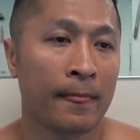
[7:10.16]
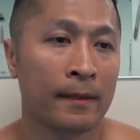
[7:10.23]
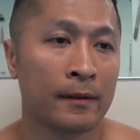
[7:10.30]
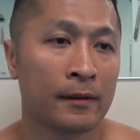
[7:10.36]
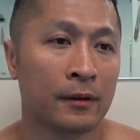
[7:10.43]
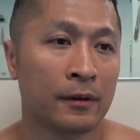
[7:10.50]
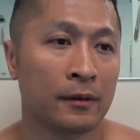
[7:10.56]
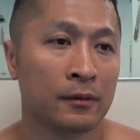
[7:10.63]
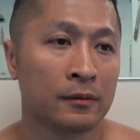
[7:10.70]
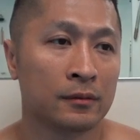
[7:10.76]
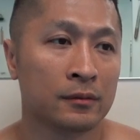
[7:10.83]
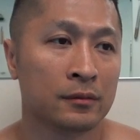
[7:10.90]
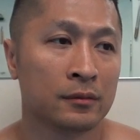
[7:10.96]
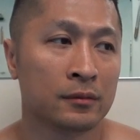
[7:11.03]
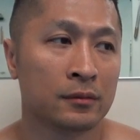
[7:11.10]
you know
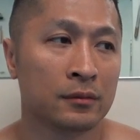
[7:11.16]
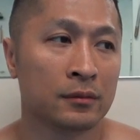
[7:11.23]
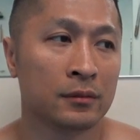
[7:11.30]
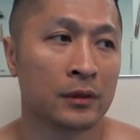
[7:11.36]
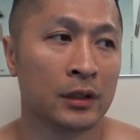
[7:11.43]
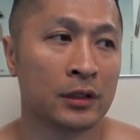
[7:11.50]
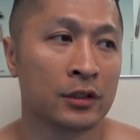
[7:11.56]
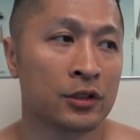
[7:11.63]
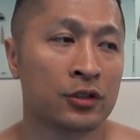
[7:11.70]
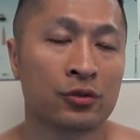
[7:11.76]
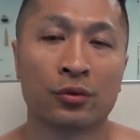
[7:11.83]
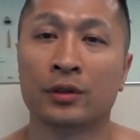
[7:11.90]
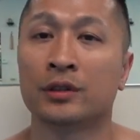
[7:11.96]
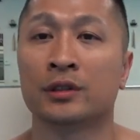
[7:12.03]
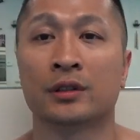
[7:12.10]
it
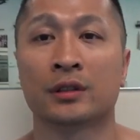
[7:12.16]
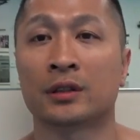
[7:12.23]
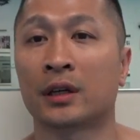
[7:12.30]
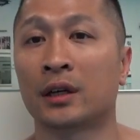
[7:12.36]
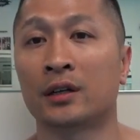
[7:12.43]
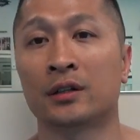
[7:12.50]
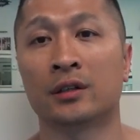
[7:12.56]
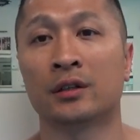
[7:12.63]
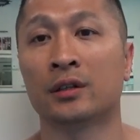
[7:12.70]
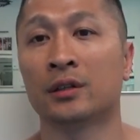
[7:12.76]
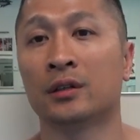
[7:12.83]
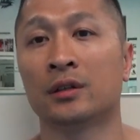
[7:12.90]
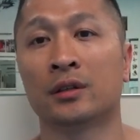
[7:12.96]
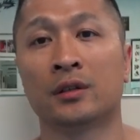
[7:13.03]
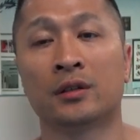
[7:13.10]
destroys the entire
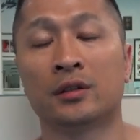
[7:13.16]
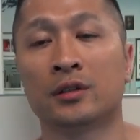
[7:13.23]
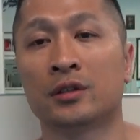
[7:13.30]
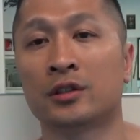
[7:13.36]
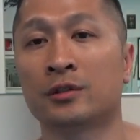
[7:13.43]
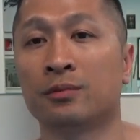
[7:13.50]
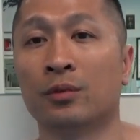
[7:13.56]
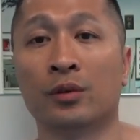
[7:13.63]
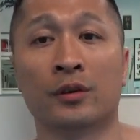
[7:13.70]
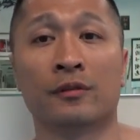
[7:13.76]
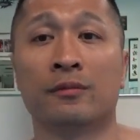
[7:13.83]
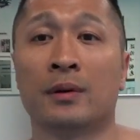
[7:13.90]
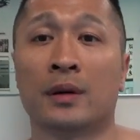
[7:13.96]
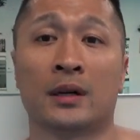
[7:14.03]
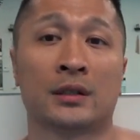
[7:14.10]
sport
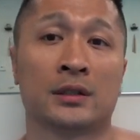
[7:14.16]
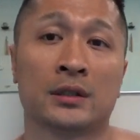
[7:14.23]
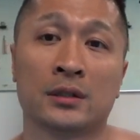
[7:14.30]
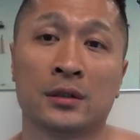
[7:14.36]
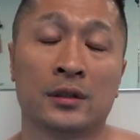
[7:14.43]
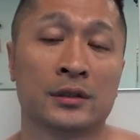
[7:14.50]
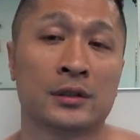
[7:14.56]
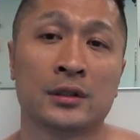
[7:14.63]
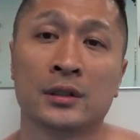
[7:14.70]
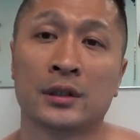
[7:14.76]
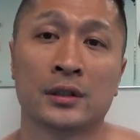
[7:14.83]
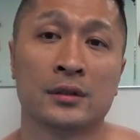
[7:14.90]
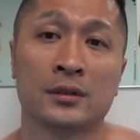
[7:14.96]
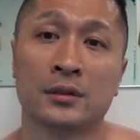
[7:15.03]
of boxing altogether.